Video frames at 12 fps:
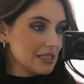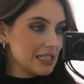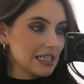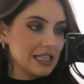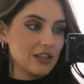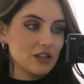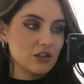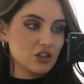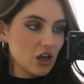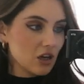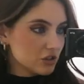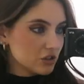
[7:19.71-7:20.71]
of tea
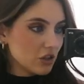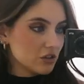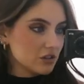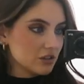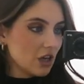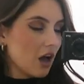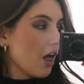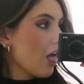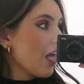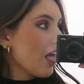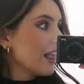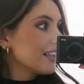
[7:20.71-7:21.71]
dark dark
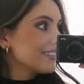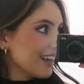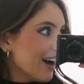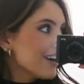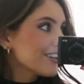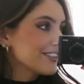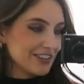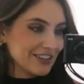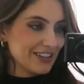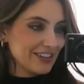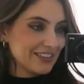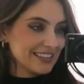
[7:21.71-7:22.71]
dark
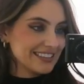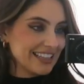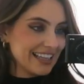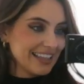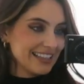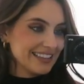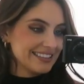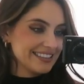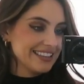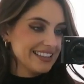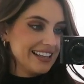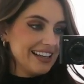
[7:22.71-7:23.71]
chocolate rice cakes
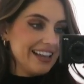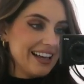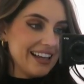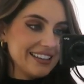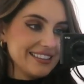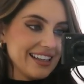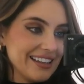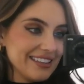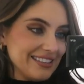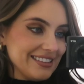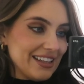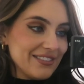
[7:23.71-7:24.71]
and yeah
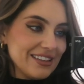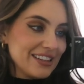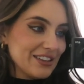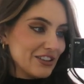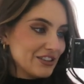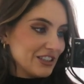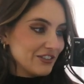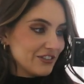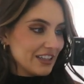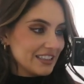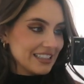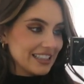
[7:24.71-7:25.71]
just have a little cutchy
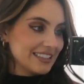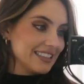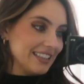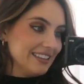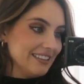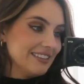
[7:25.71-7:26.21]
friday night in